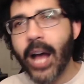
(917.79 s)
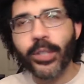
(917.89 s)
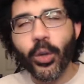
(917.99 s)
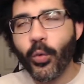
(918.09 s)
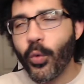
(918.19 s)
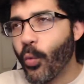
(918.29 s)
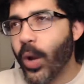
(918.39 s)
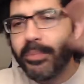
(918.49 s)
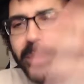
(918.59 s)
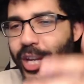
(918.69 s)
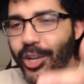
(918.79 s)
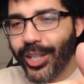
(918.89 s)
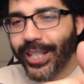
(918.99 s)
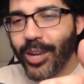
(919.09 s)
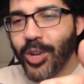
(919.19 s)
So one minute you're
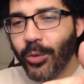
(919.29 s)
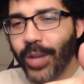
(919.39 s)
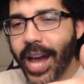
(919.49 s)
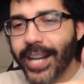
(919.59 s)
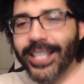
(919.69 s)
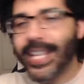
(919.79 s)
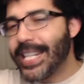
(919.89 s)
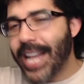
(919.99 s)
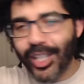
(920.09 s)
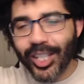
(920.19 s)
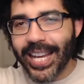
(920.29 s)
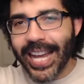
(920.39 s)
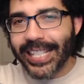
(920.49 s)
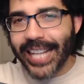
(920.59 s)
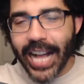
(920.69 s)
seeing Yodonna, the next
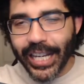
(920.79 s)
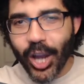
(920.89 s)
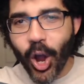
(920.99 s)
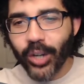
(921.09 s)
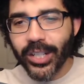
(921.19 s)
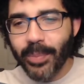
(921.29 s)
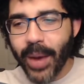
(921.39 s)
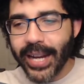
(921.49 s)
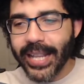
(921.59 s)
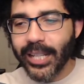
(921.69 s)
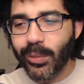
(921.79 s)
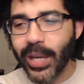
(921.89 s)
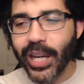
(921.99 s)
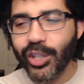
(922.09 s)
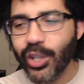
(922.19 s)
it's Kakihara's body that's
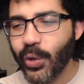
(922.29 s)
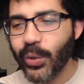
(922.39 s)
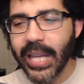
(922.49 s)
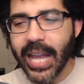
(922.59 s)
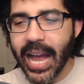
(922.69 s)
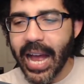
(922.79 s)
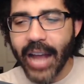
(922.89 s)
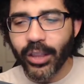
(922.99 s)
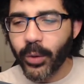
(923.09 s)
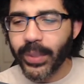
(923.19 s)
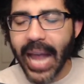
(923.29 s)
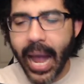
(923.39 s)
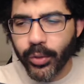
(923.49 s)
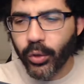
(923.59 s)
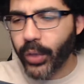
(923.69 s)
being used. I thought it was
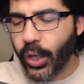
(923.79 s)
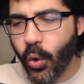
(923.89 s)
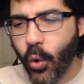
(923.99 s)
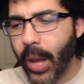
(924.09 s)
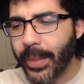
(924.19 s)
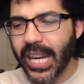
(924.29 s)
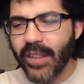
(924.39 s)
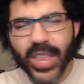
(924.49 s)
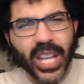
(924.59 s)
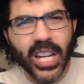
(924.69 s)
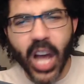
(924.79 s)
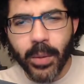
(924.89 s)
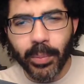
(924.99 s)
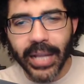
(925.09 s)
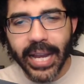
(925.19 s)
absolutely cool. I mean, even the
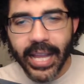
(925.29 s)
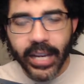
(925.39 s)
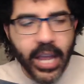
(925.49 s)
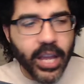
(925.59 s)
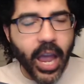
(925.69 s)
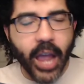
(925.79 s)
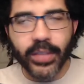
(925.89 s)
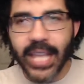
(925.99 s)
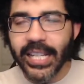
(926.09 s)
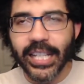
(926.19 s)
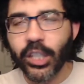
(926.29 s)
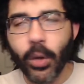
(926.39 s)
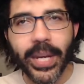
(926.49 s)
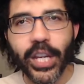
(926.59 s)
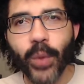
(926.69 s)
gunplay, like, they did so
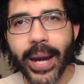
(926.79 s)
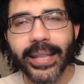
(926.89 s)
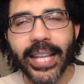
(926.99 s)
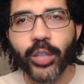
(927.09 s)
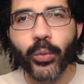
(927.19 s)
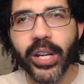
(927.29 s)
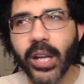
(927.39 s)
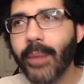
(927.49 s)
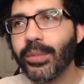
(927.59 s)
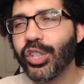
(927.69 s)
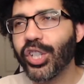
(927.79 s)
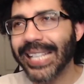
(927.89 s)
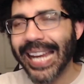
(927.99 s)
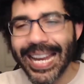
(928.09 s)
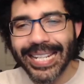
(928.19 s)
many great things when it comes to just
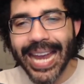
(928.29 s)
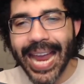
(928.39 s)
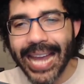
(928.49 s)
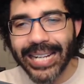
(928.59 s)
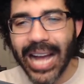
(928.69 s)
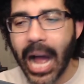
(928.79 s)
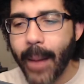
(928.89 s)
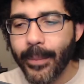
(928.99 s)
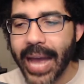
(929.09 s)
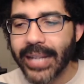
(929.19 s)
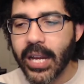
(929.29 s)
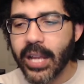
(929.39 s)
hand-to-hand combat.